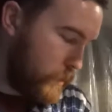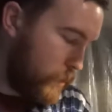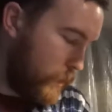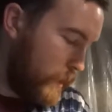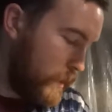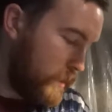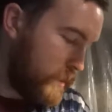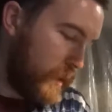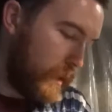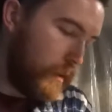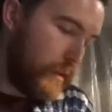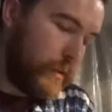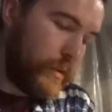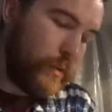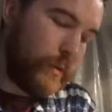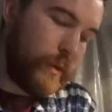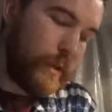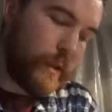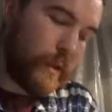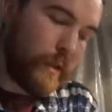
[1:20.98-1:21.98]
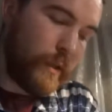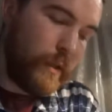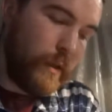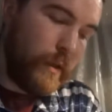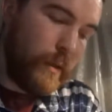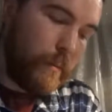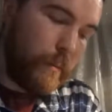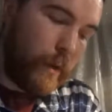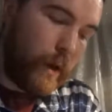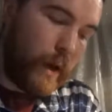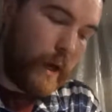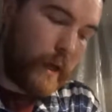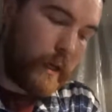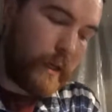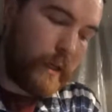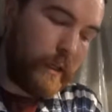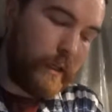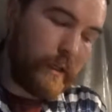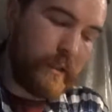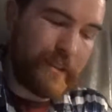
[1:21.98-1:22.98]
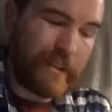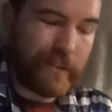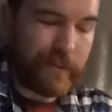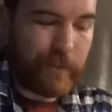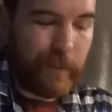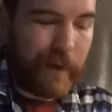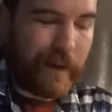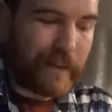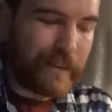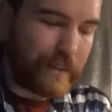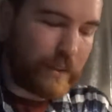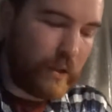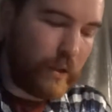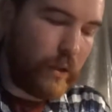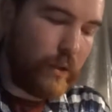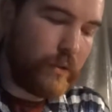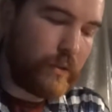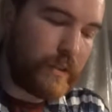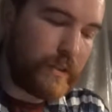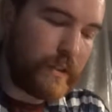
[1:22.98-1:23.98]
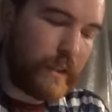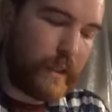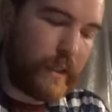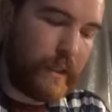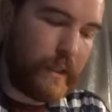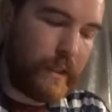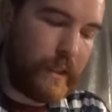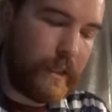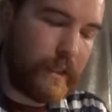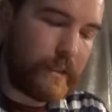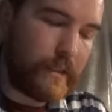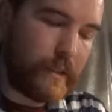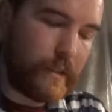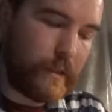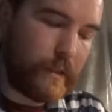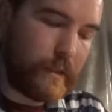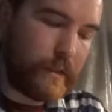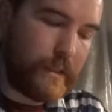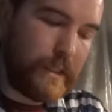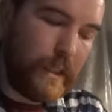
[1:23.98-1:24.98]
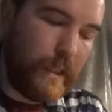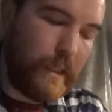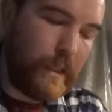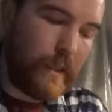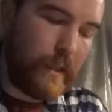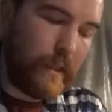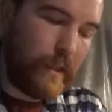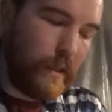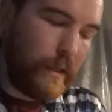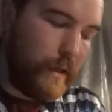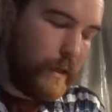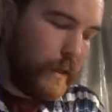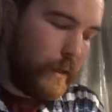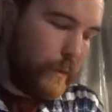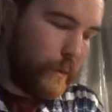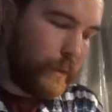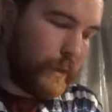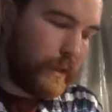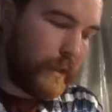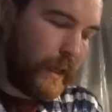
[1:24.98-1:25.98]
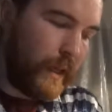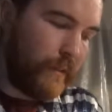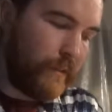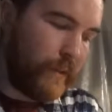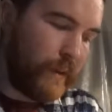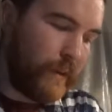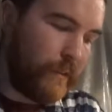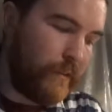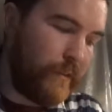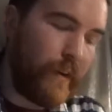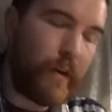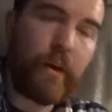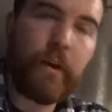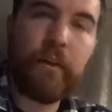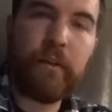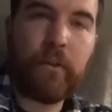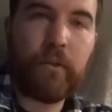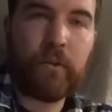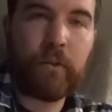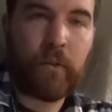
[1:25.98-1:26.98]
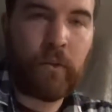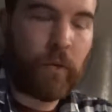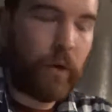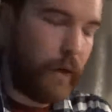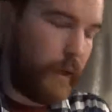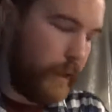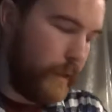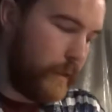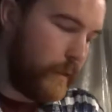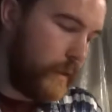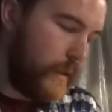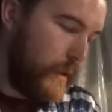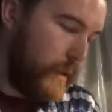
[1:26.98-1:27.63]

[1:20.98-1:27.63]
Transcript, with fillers: so I decided to do it in mahogany because it's about as close as I could get to teak with having very little grain.